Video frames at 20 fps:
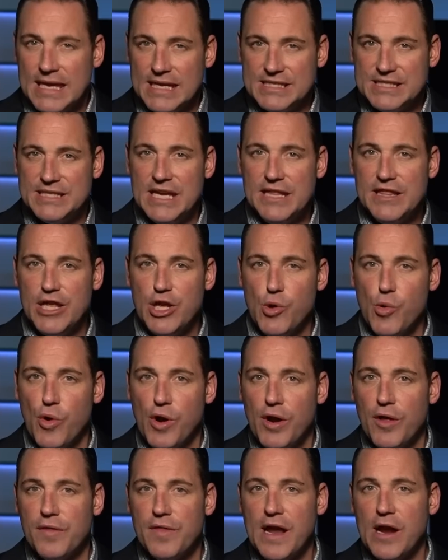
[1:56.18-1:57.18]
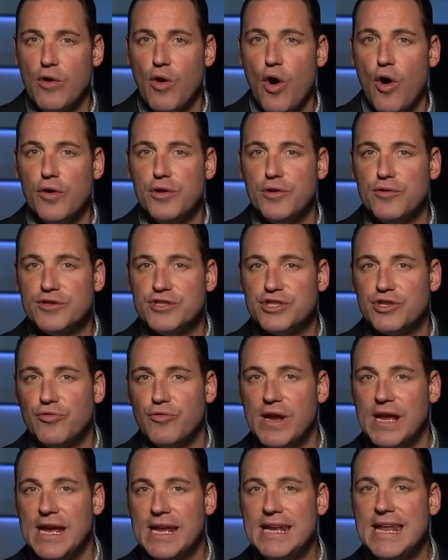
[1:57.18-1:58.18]
see the URL there on your
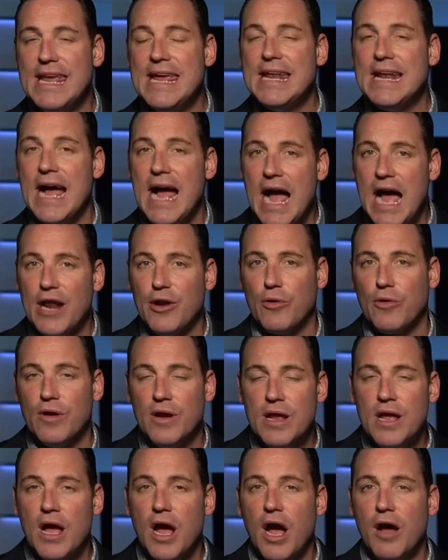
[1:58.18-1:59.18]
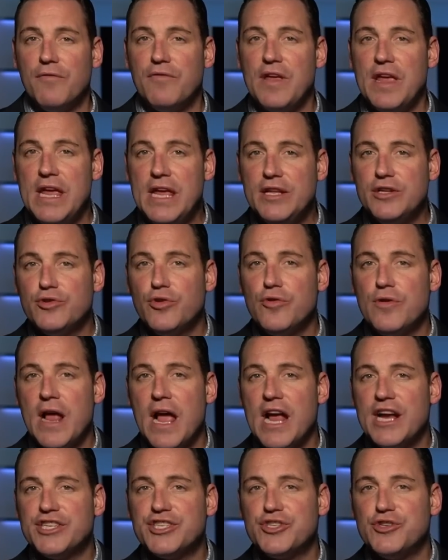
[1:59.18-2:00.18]
screen in honor of
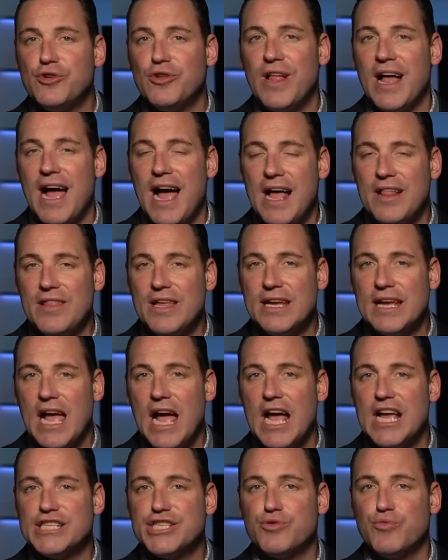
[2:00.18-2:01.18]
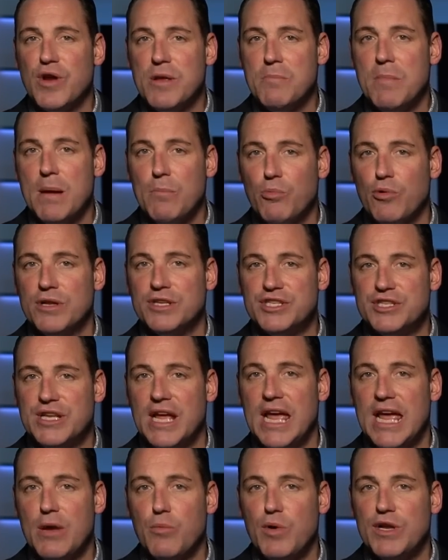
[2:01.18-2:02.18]
International Holocaust Remembrance
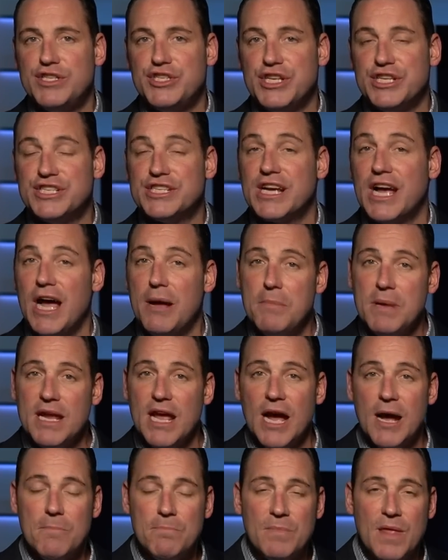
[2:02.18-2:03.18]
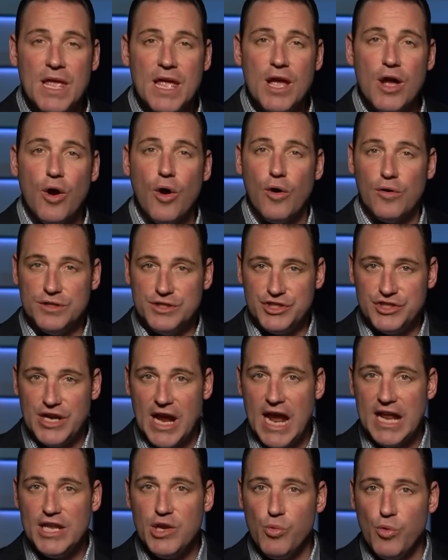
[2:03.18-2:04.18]
Day, which is coming up on
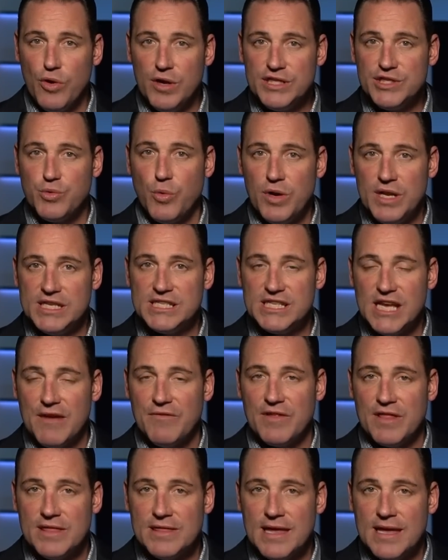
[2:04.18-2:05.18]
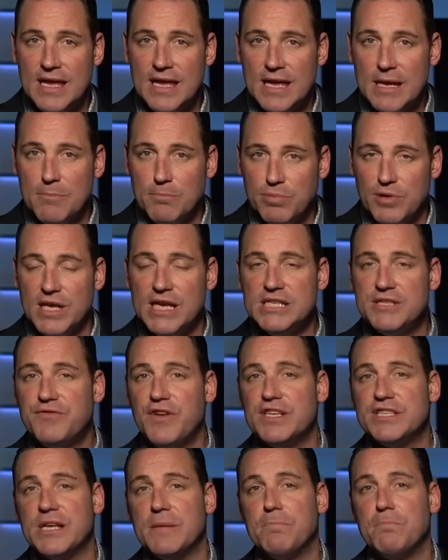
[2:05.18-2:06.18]
January 27th. Please
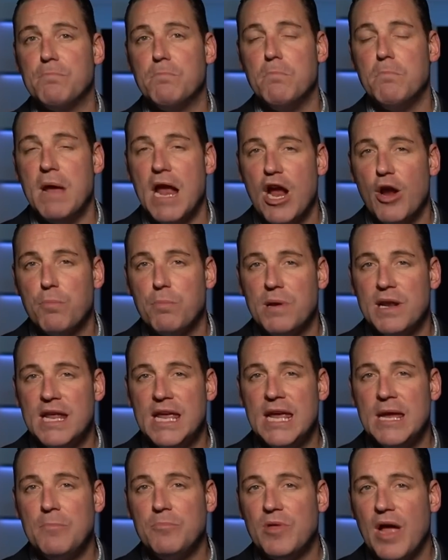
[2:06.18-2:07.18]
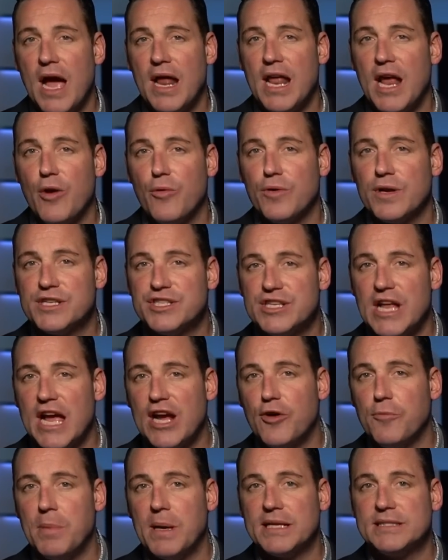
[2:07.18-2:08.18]
visit
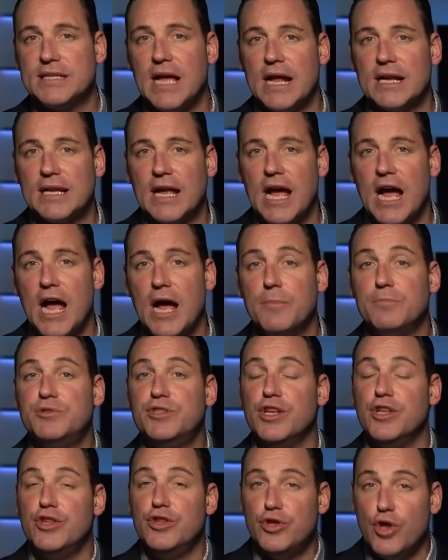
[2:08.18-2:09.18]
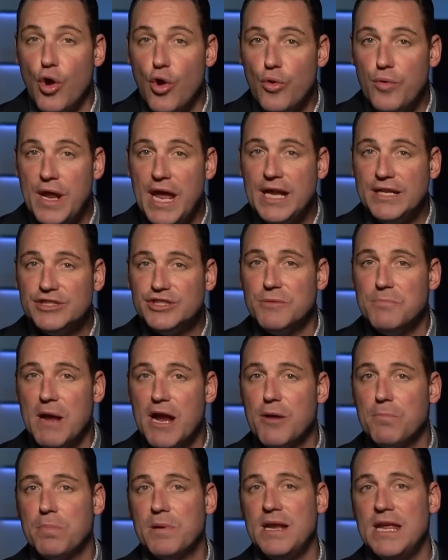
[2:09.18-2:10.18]
meirpanim.erickstakelbeck.com to donate to
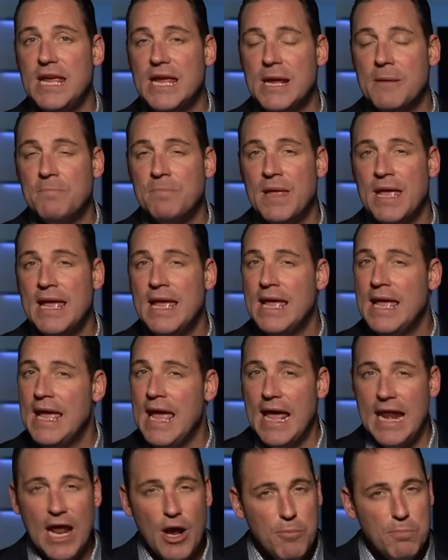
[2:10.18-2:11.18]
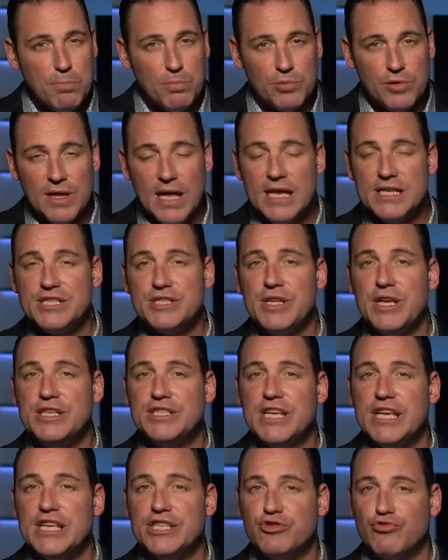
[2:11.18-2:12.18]
Meir Panim and help bless
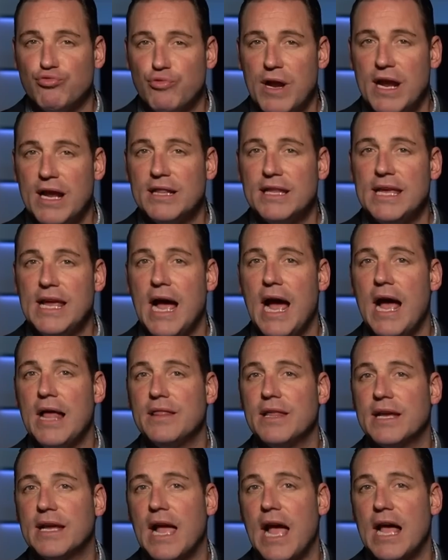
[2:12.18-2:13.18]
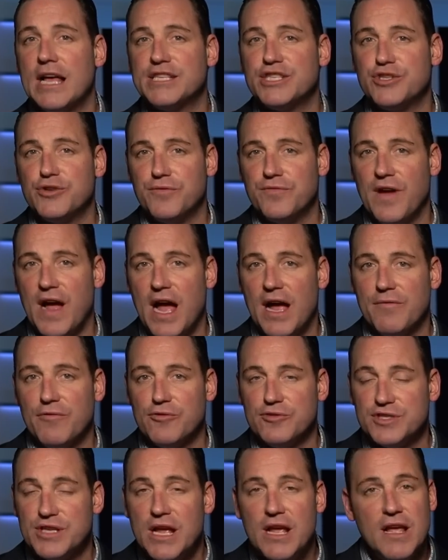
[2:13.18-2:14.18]
these Israeli Holocaust
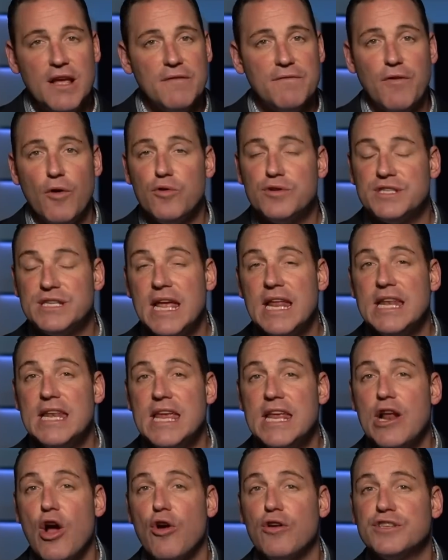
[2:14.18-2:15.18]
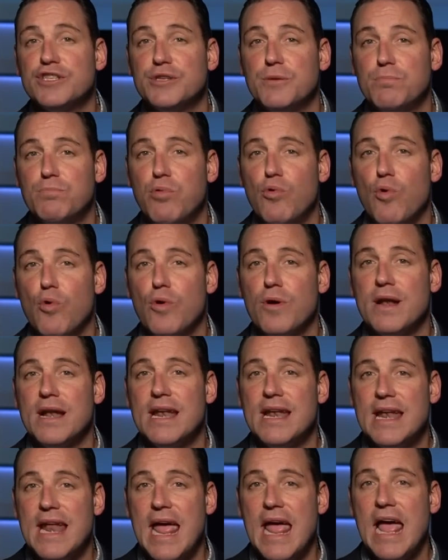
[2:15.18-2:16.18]
survivors. Folks, they need our support
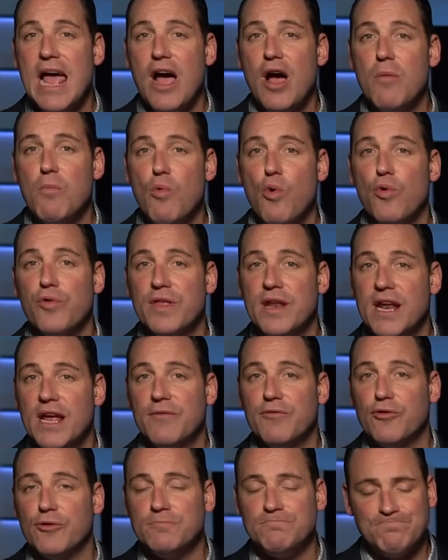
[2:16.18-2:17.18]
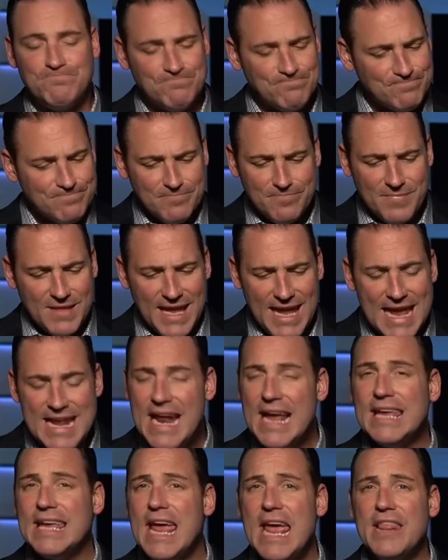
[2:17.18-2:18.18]
now more than ever, and
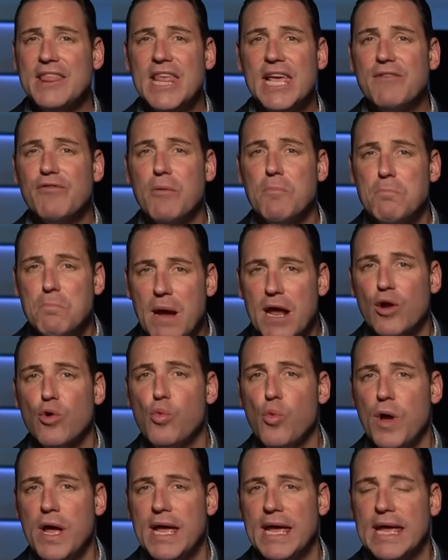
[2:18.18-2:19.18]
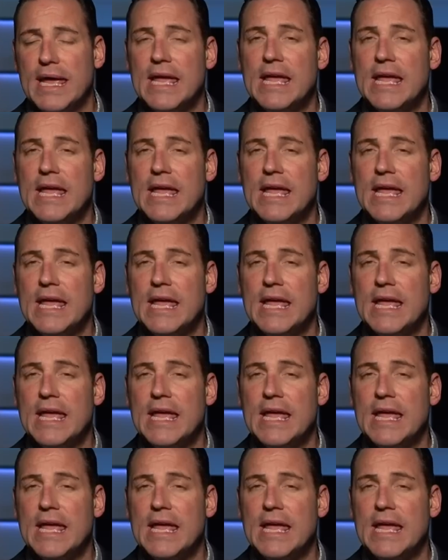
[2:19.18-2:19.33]
I can't think of a better way